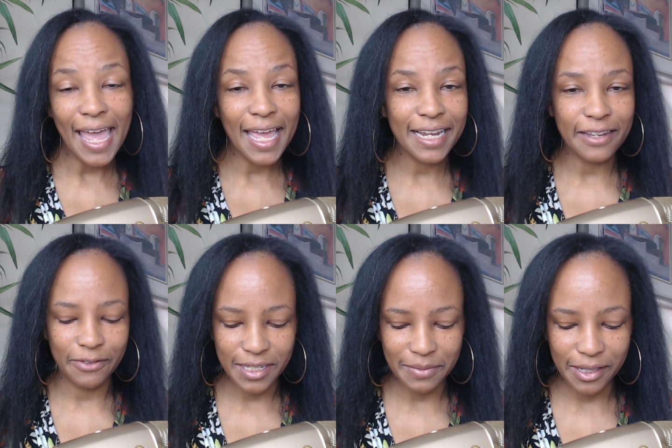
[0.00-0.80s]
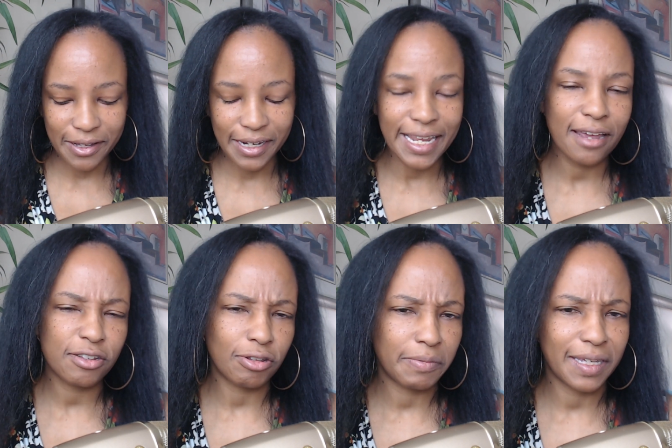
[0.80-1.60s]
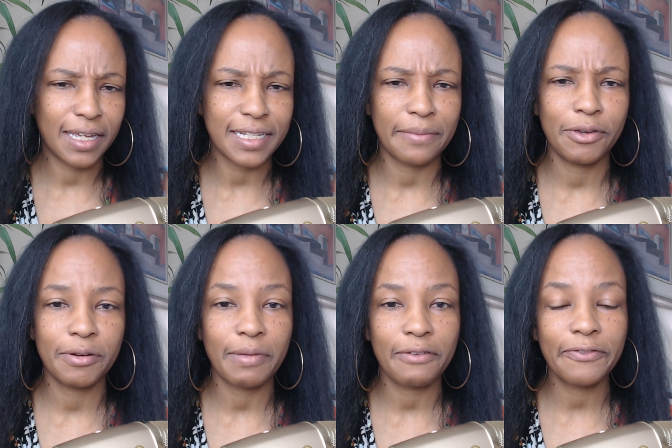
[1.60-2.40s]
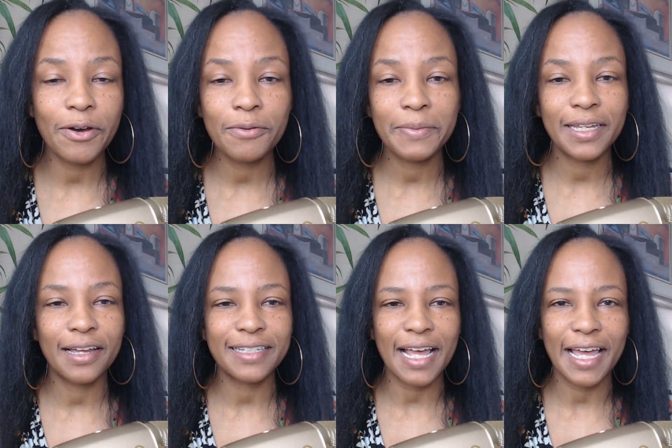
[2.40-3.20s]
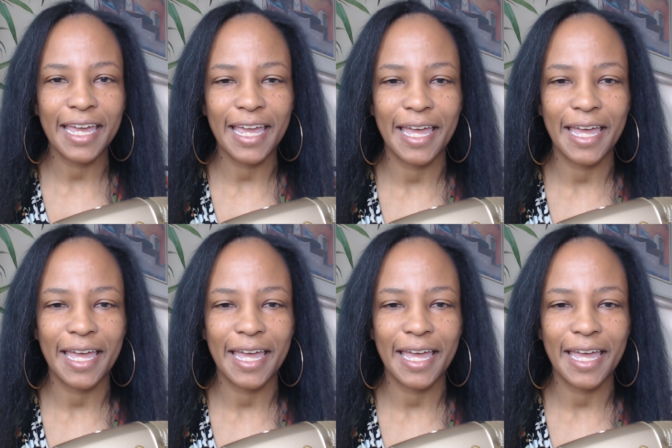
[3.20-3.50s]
And if you see me looking down, it's only because I muted my phone because I